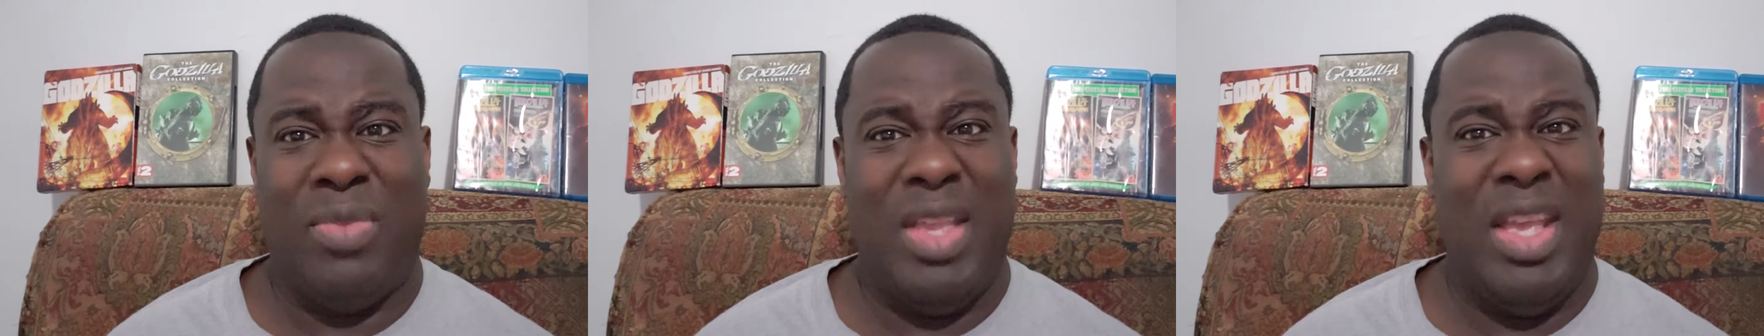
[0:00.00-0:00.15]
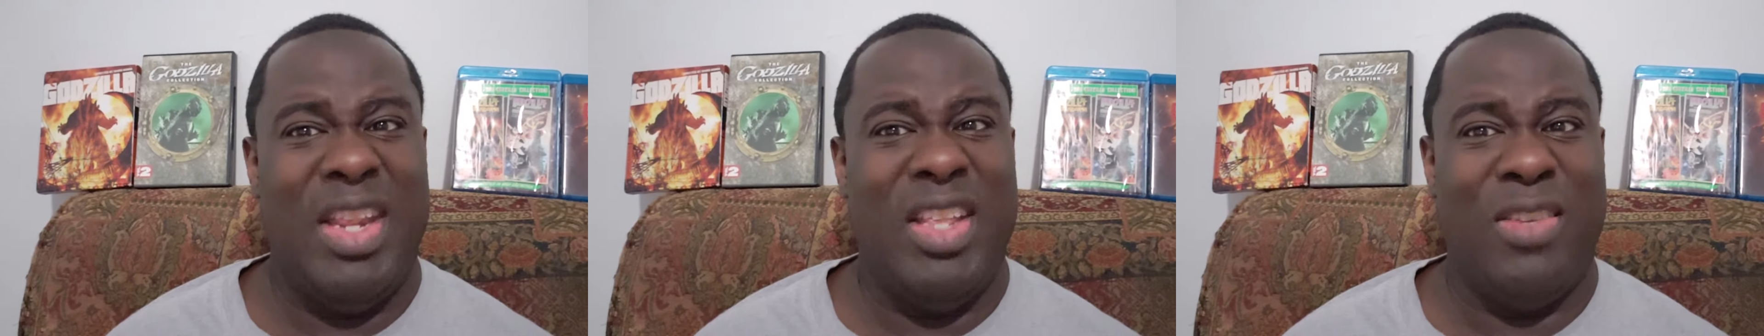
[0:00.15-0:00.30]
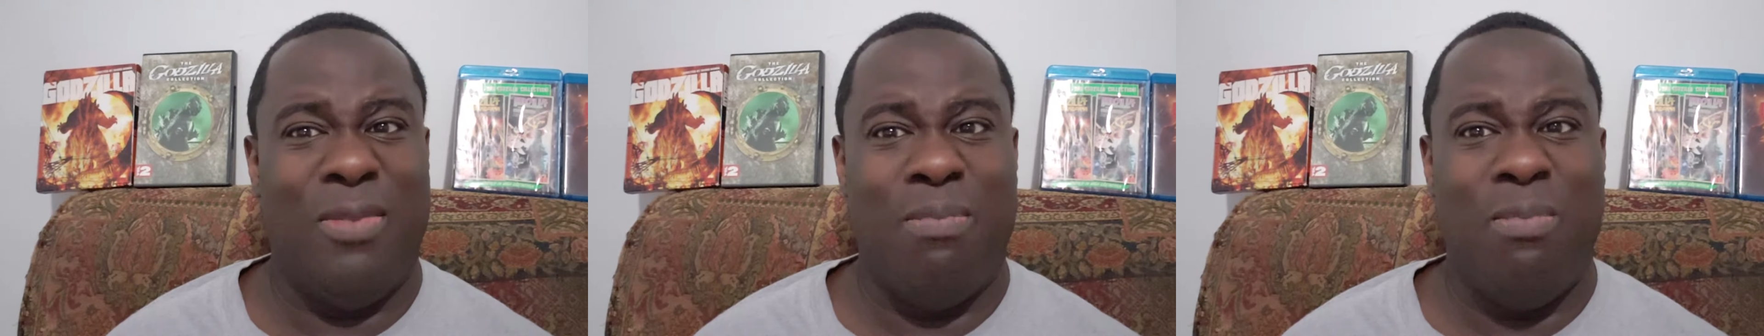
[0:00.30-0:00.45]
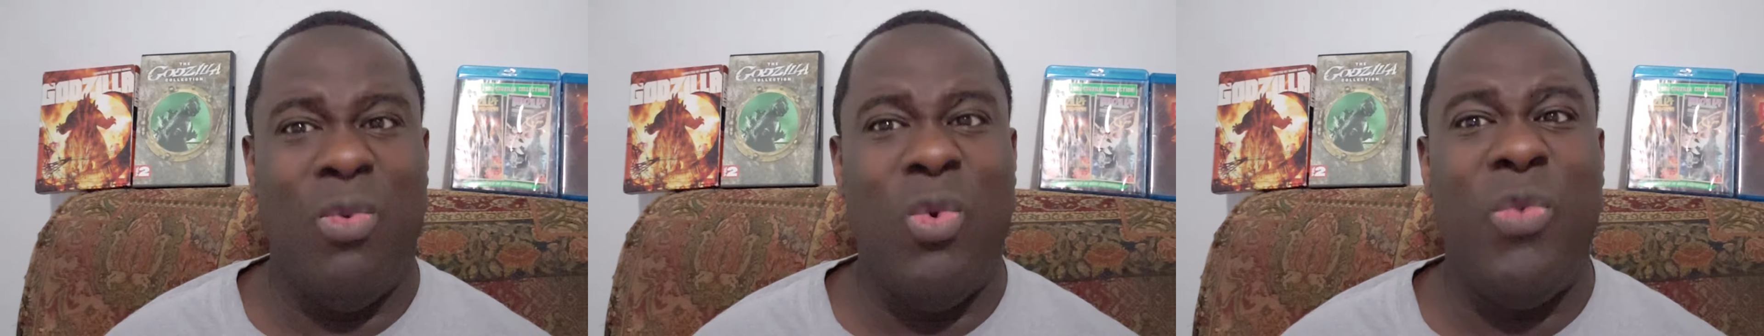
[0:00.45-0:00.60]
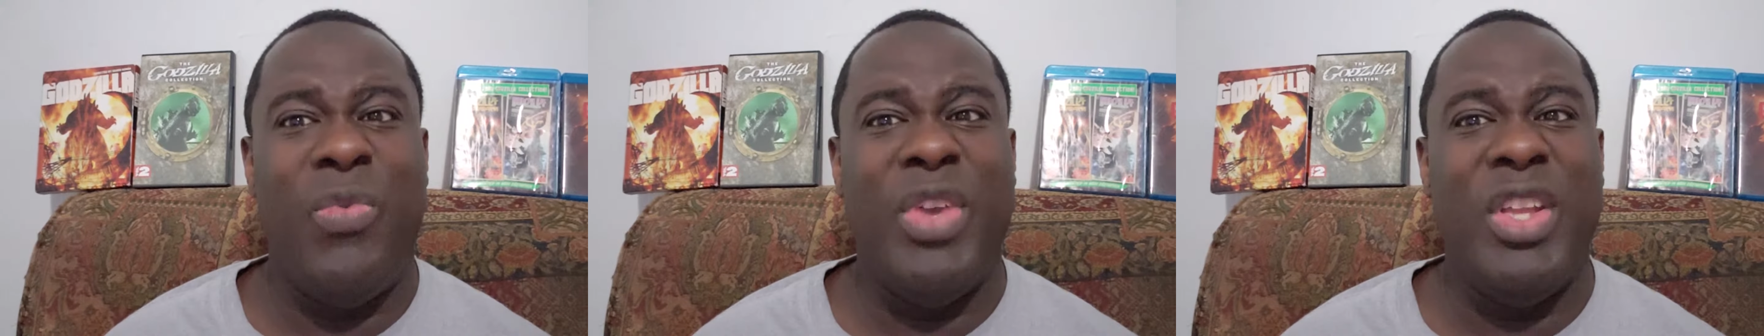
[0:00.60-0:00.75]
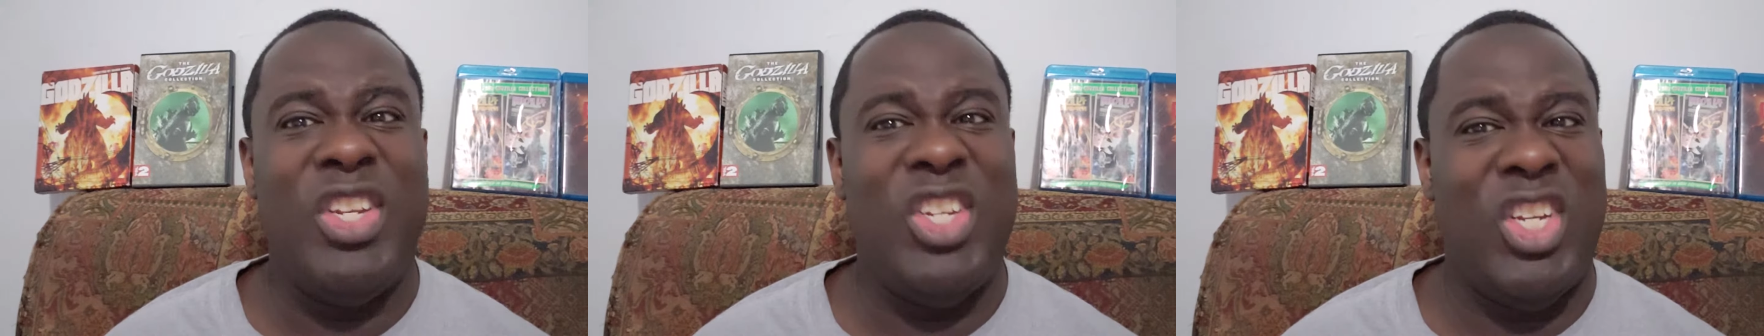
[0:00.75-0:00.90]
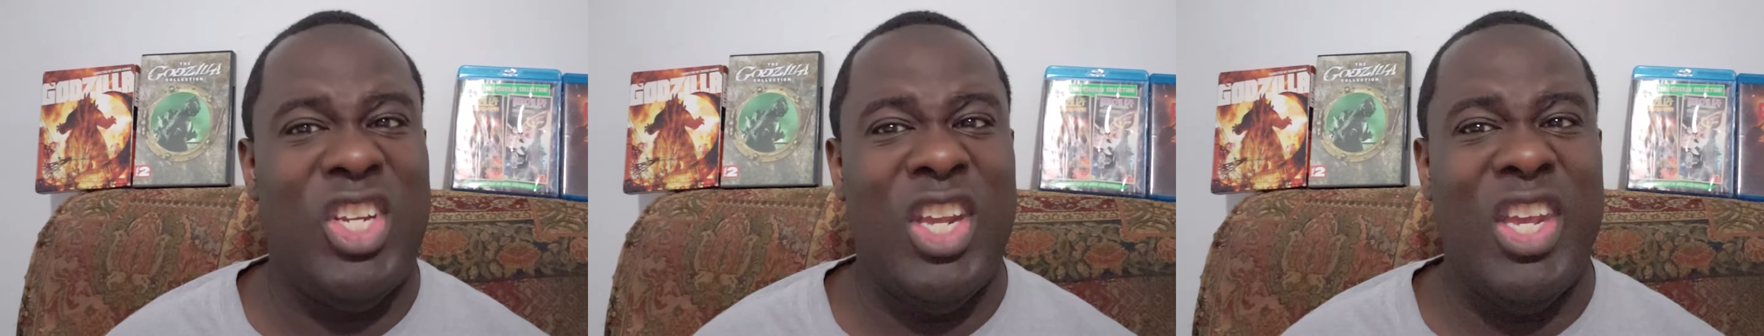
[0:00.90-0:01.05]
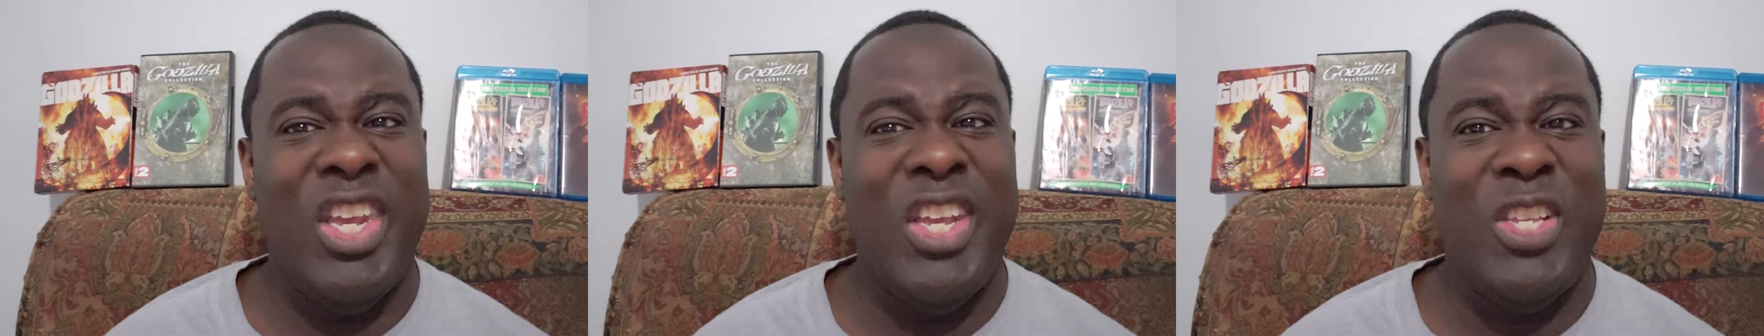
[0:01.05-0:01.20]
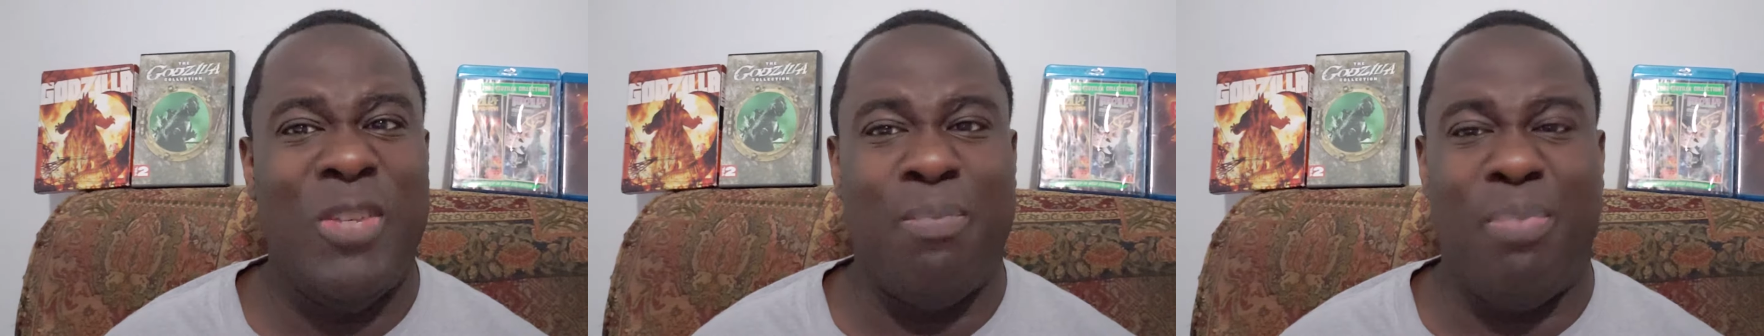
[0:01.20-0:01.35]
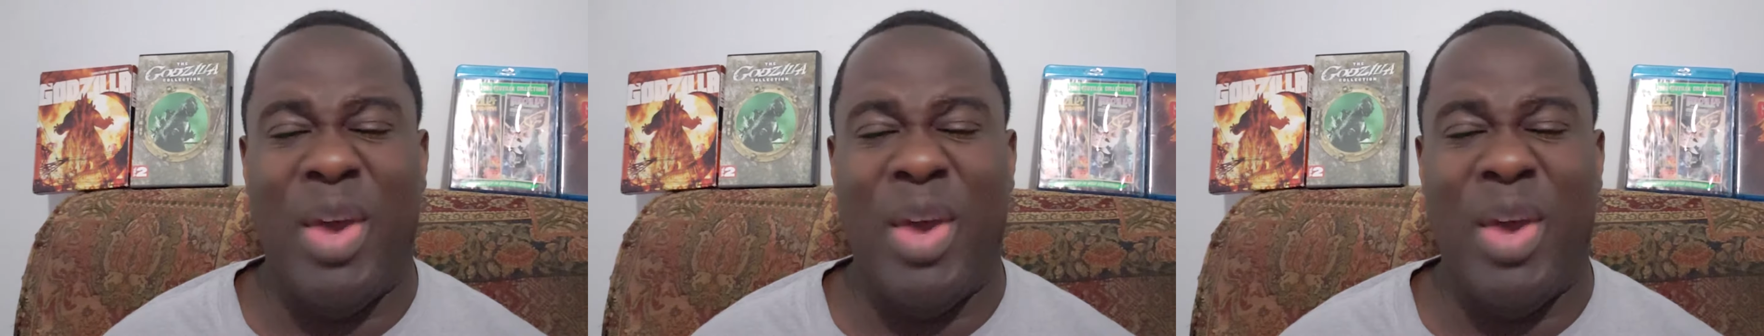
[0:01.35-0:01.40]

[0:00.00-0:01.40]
it is movie cheese,